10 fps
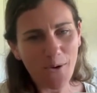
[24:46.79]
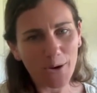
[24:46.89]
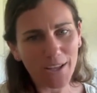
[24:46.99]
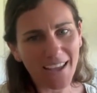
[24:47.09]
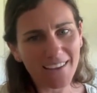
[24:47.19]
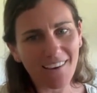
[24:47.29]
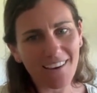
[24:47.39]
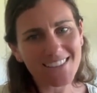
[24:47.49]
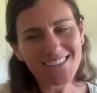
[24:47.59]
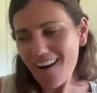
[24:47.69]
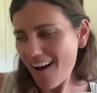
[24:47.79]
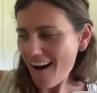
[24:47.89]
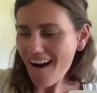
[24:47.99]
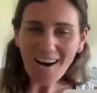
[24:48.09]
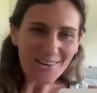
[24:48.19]
Okay, guys,
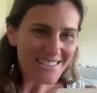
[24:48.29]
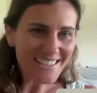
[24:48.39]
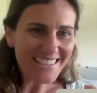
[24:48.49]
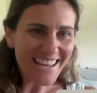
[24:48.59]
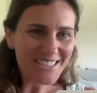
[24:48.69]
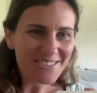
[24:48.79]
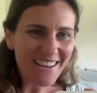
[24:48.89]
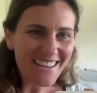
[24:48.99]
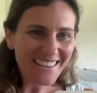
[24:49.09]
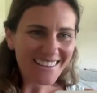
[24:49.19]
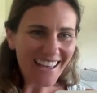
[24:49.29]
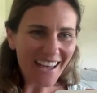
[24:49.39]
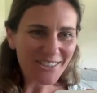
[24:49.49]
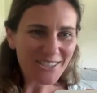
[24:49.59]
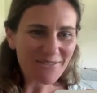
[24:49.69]
I'll see you next week.
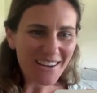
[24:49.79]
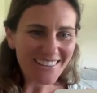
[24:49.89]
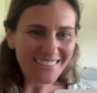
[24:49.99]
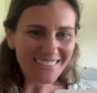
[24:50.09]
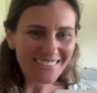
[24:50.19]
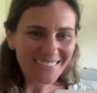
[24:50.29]
Have a good one.